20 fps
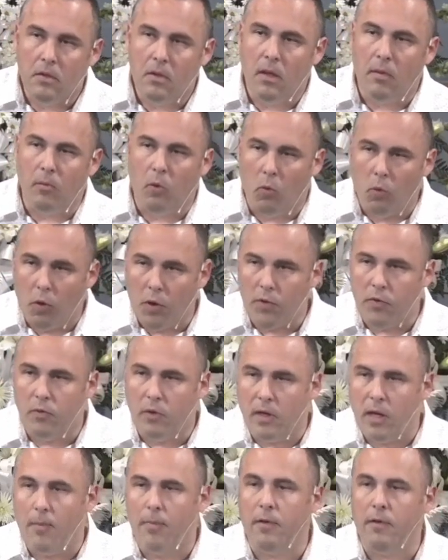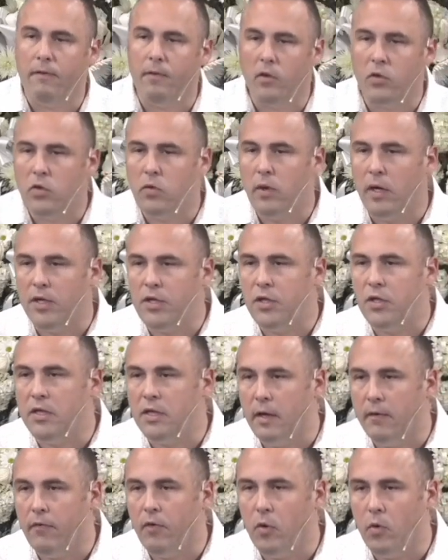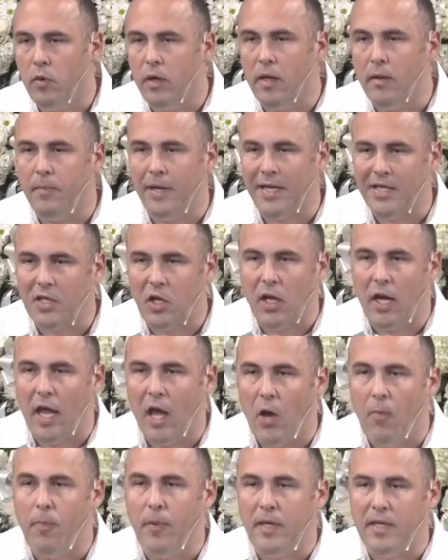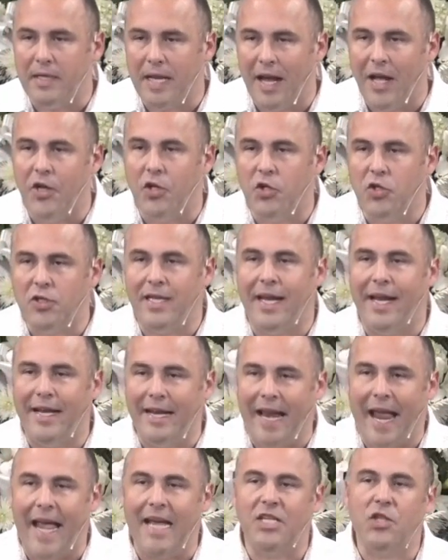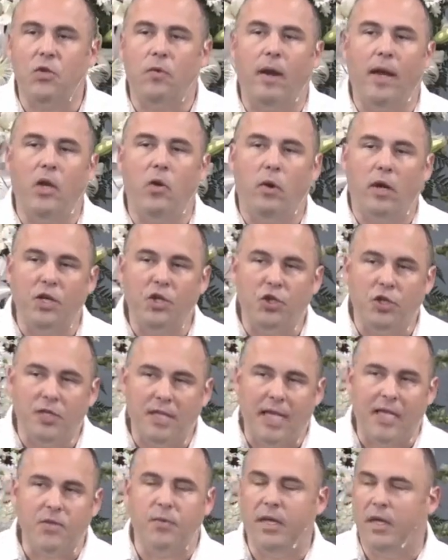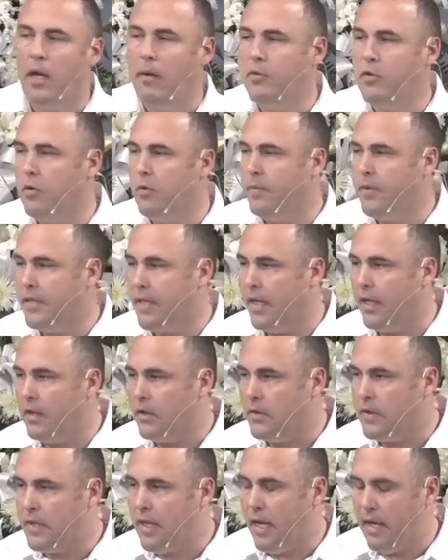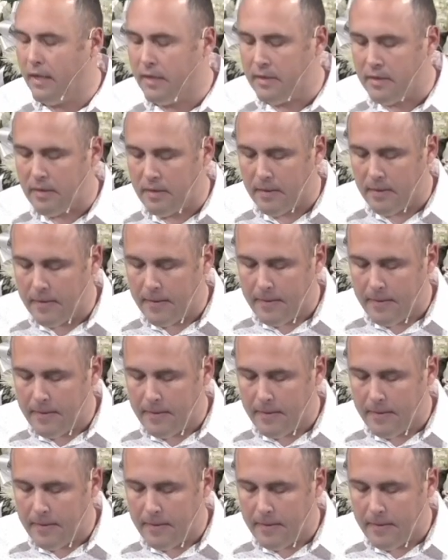And we'll work through a couple of those questions every week, but it's going to help us understand and ask the right questions as we come to a particular text.